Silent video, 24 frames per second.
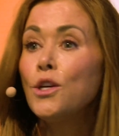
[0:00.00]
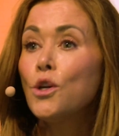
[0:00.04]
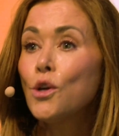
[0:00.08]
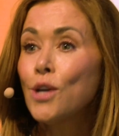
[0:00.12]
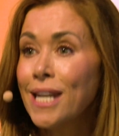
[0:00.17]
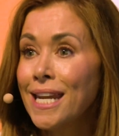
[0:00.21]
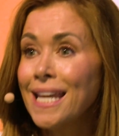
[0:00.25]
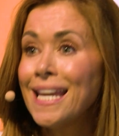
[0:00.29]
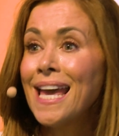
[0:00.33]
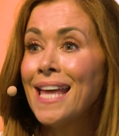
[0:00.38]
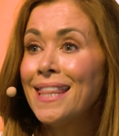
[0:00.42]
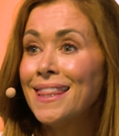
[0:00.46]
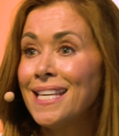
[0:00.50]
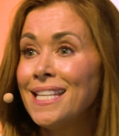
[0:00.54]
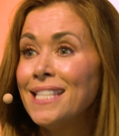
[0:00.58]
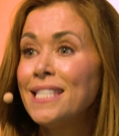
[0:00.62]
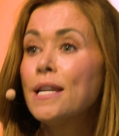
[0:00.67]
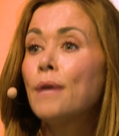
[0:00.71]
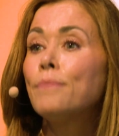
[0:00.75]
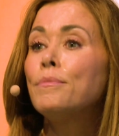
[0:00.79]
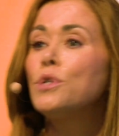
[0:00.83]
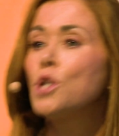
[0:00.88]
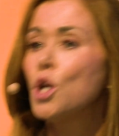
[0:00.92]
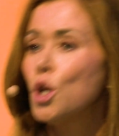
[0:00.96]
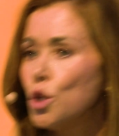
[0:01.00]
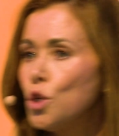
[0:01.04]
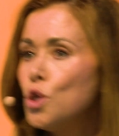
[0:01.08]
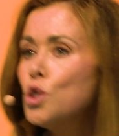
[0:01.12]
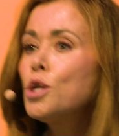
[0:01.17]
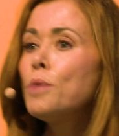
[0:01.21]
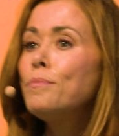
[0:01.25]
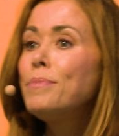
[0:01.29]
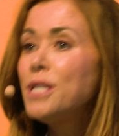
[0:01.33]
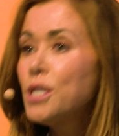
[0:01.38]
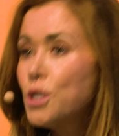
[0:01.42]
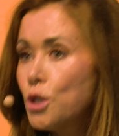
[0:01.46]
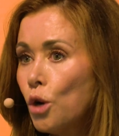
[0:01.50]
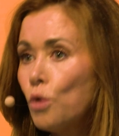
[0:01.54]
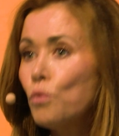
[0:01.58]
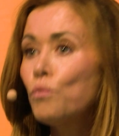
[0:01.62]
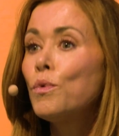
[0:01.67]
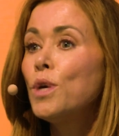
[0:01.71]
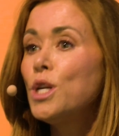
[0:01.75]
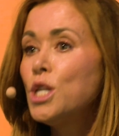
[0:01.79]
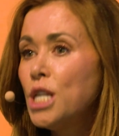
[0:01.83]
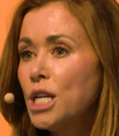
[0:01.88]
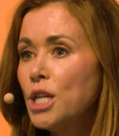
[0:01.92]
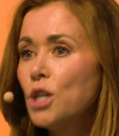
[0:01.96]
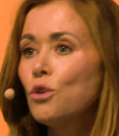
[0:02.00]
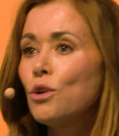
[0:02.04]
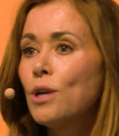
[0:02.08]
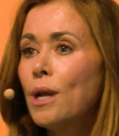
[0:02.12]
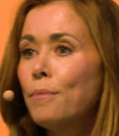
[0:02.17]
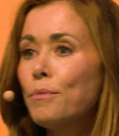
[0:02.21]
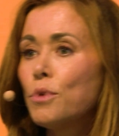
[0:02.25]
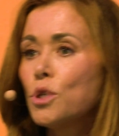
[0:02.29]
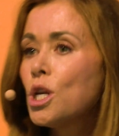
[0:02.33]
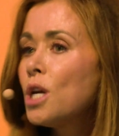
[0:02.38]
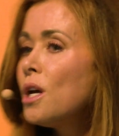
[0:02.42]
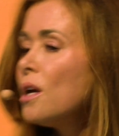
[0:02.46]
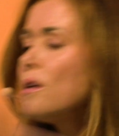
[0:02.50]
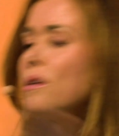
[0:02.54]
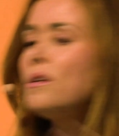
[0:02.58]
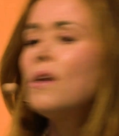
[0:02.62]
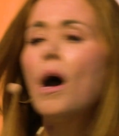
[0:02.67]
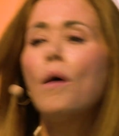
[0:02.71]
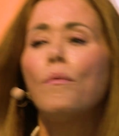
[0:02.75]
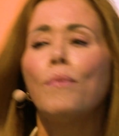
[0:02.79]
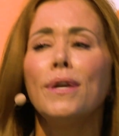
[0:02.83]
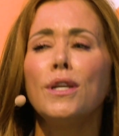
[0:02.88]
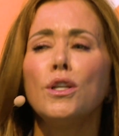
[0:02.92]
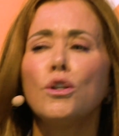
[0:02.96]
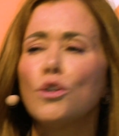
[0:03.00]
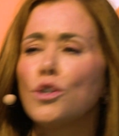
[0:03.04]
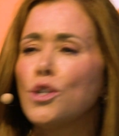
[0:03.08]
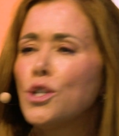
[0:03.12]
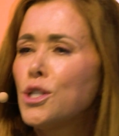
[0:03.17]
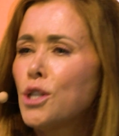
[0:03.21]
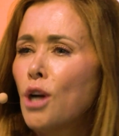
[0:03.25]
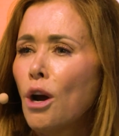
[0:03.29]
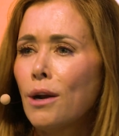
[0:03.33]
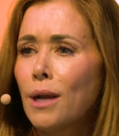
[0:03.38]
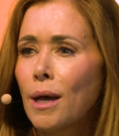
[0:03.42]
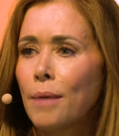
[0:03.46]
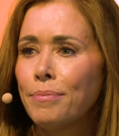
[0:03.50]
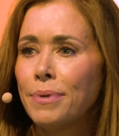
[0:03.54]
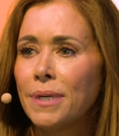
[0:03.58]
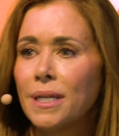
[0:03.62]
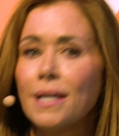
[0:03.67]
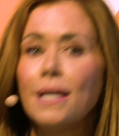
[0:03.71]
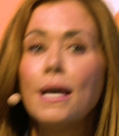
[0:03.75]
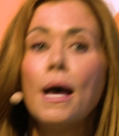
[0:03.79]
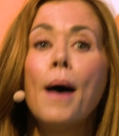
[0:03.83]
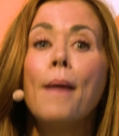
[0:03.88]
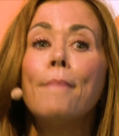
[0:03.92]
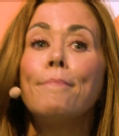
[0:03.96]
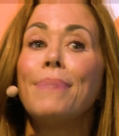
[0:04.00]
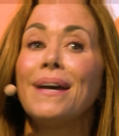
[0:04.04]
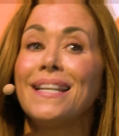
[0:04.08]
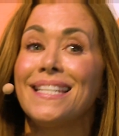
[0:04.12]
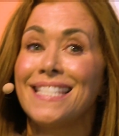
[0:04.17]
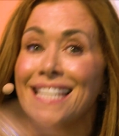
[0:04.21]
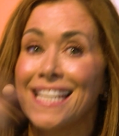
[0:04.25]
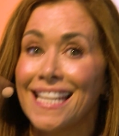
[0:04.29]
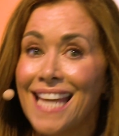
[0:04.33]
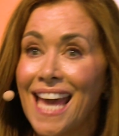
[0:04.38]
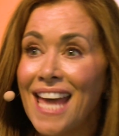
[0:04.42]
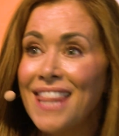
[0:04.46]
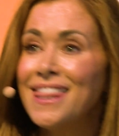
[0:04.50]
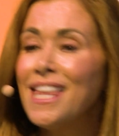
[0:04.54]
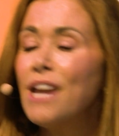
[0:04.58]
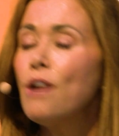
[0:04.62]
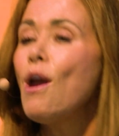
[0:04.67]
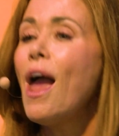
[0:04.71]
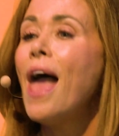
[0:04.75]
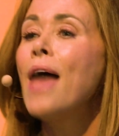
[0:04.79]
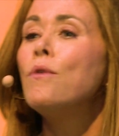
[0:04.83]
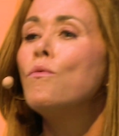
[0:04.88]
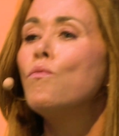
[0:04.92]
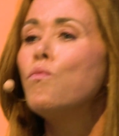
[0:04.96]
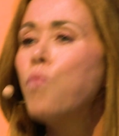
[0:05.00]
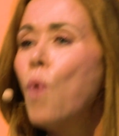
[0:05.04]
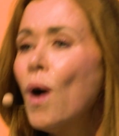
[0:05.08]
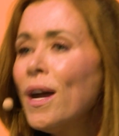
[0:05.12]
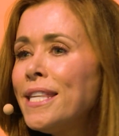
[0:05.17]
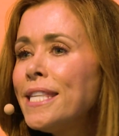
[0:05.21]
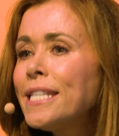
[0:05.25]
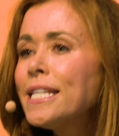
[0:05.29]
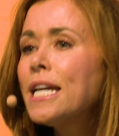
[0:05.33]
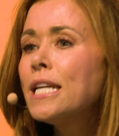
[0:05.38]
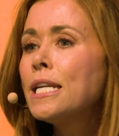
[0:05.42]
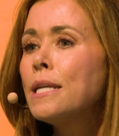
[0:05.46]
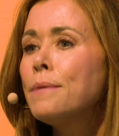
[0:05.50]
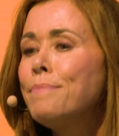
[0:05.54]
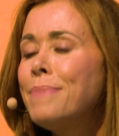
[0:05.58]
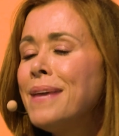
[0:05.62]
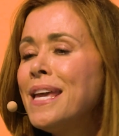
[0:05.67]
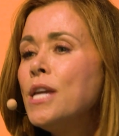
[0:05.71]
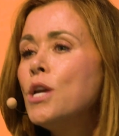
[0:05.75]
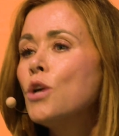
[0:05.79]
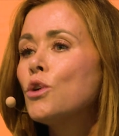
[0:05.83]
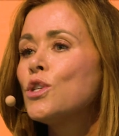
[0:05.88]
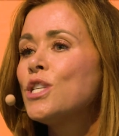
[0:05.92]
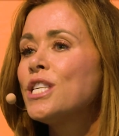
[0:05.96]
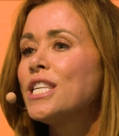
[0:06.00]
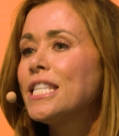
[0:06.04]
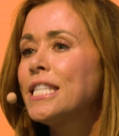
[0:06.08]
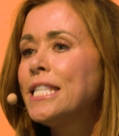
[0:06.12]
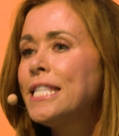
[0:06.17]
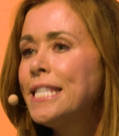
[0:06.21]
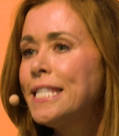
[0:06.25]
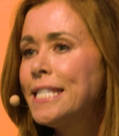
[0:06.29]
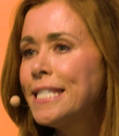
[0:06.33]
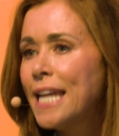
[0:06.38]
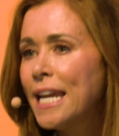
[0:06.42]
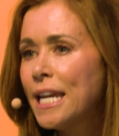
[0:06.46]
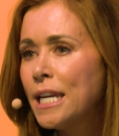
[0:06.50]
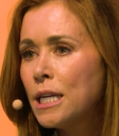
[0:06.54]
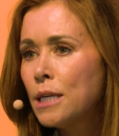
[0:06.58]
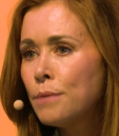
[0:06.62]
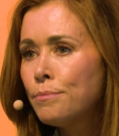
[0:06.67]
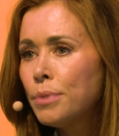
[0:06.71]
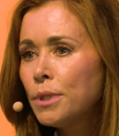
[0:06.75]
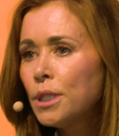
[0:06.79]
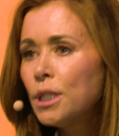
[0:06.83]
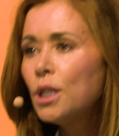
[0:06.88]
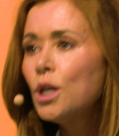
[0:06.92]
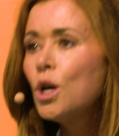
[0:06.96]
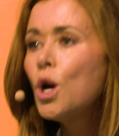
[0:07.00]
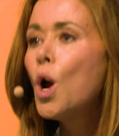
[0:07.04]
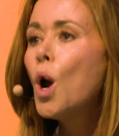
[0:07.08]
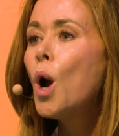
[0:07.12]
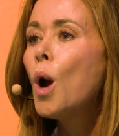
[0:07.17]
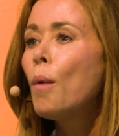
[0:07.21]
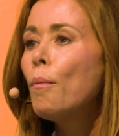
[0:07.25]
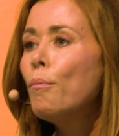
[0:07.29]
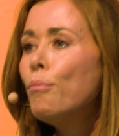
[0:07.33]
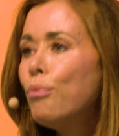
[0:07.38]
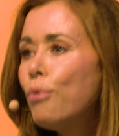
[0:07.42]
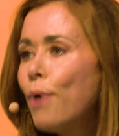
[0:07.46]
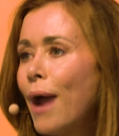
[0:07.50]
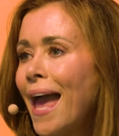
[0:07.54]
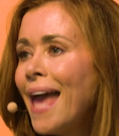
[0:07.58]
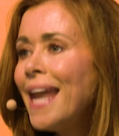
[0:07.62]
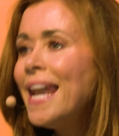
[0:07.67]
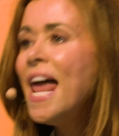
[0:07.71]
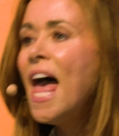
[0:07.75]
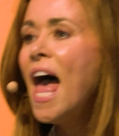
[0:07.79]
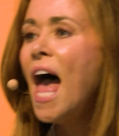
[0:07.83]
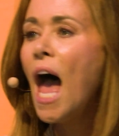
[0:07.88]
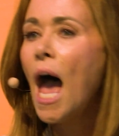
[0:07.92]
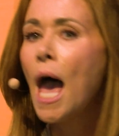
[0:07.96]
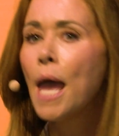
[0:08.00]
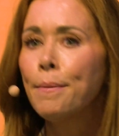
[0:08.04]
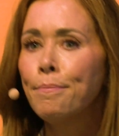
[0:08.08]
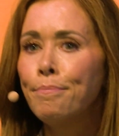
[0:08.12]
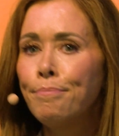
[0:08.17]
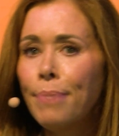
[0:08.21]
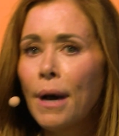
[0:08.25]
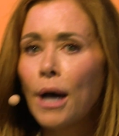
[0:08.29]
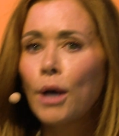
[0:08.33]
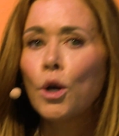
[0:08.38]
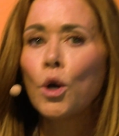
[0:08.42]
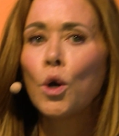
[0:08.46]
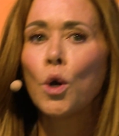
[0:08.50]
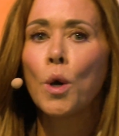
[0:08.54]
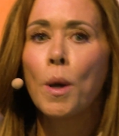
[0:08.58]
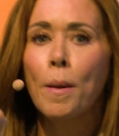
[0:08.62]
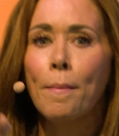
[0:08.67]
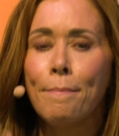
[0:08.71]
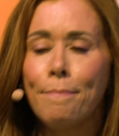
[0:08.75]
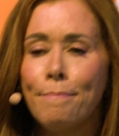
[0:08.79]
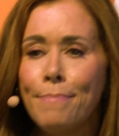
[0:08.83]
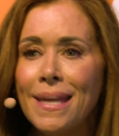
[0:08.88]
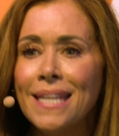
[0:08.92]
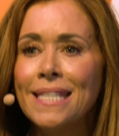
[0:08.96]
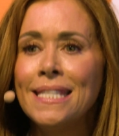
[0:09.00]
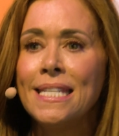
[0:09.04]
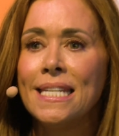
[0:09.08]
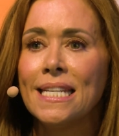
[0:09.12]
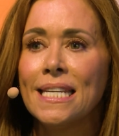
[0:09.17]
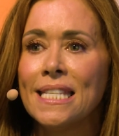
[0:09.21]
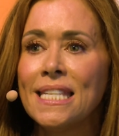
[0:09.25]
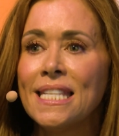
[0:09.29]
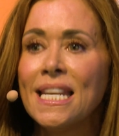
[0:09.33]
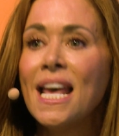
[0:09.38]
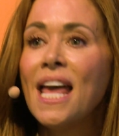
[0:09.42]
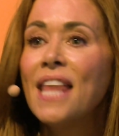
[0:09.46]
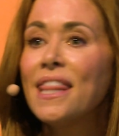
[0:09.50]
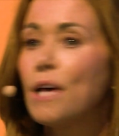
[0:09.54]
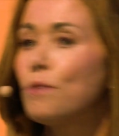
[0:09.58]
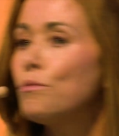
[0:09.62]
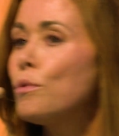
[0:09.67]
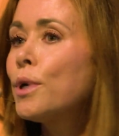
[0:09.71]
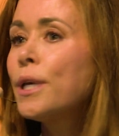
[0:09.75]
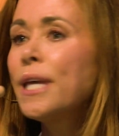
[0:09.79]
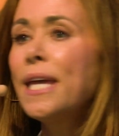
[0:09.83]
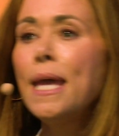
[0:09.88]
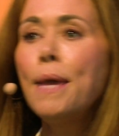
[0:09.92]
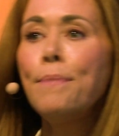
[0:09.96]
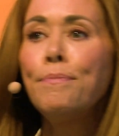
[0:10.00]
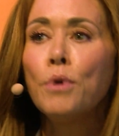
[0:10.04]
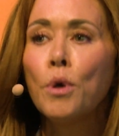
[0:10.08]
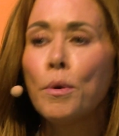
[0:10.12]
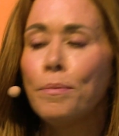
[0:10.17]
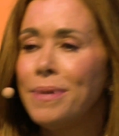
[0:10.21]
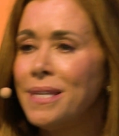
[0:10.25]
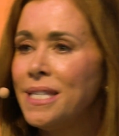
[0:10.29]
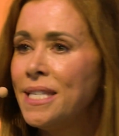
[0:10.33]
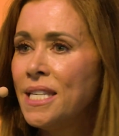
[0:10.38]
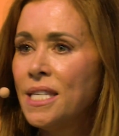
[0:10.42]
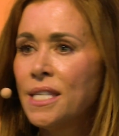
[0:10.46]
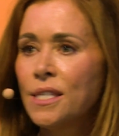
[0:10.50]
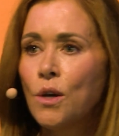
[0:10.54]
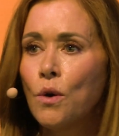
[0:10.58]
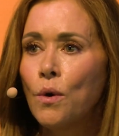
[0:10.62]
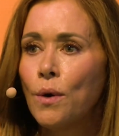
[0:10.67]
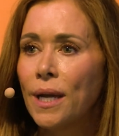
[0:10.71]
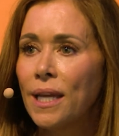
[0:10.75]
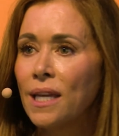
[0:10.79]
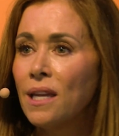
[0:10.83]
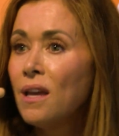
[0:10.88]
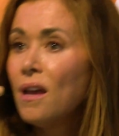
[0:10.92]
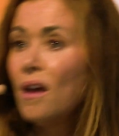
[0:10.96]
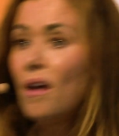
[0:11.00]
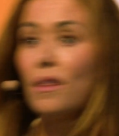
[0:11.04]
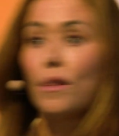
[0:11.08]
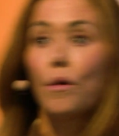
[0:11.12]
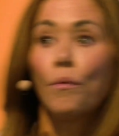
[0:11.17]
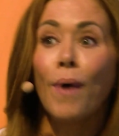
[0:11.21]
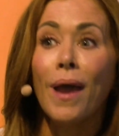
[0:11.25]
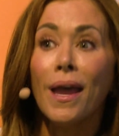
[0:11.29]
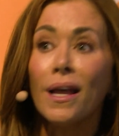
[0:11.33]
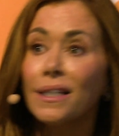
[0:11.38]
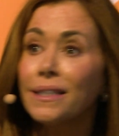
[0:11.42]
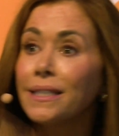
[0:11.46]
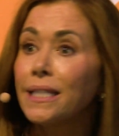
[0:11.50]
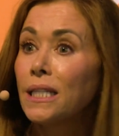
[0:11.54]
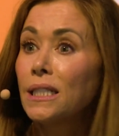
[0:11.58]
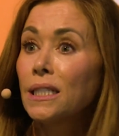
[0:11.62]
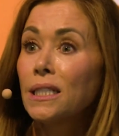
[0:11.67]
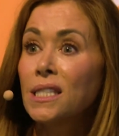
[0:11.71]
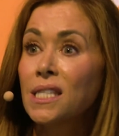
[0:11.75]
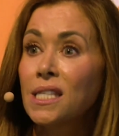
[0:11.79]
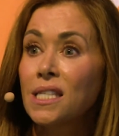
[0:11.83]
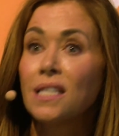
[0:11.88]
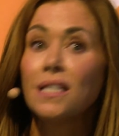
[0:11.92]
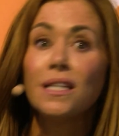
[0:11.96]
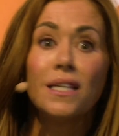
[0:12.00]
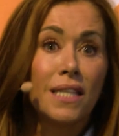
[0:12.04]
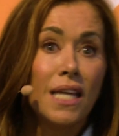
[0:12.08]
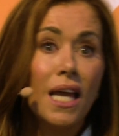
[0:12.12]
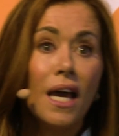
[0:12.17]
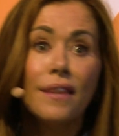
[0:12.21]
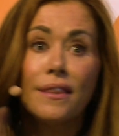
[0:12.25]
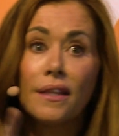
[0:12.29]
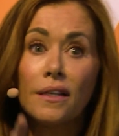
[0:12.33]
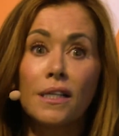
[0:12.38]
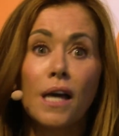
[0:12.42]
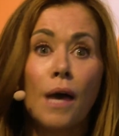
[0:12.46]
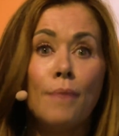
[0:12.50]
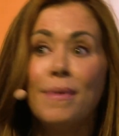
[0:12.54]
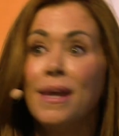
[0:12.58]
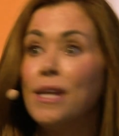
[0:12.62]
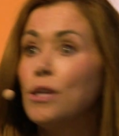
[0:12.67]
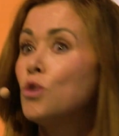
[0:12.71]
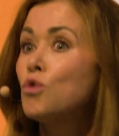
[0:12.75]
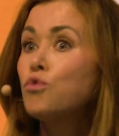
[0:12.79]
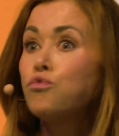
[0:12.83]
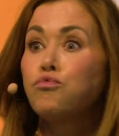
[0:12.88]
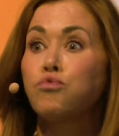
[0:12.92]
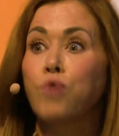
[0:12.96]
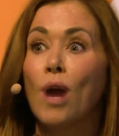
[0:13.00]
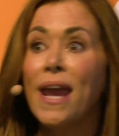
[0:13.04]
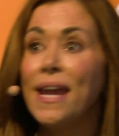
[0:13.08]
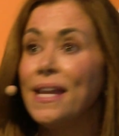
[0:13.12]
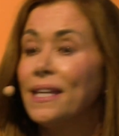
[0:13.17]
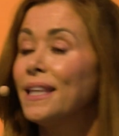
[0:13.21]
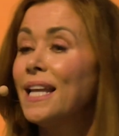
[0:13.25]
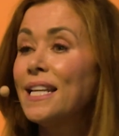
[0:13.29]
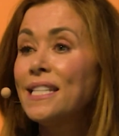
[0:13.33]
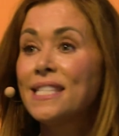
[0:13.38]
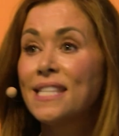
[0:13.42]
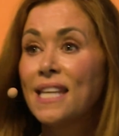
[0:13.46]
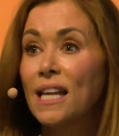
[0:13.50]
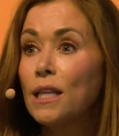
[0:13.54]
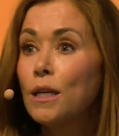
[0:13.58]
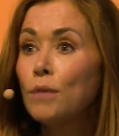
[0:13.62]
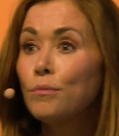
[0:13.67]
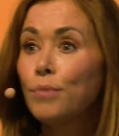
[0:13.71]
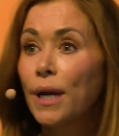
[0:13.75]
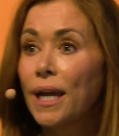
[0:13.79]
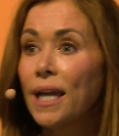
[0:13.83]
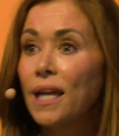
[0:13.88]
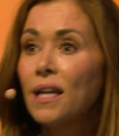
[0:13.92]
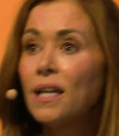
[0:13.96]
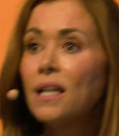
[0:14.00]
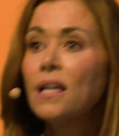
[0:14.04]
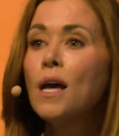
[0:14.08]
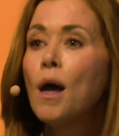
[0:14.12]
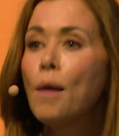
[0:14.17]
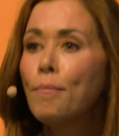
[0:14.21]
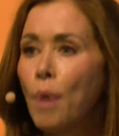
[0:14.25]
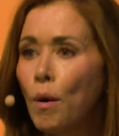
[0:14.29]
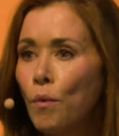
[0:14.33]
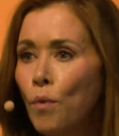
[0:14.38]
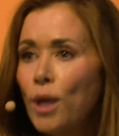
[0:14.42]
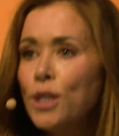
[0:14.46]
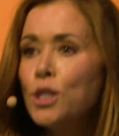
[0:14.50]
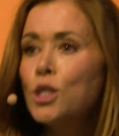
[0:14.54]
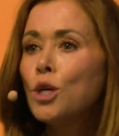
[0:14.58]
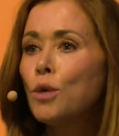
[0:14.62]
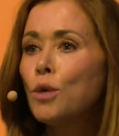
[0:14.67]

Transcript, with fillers: you're going to get these numbers you should be start reaching your numbers not when you're a startup but to get there and what's going to be your sustainable bread and butter business that will keep your business going. The whale deals, yeah, they'll come in, great, let's celebrate. But what's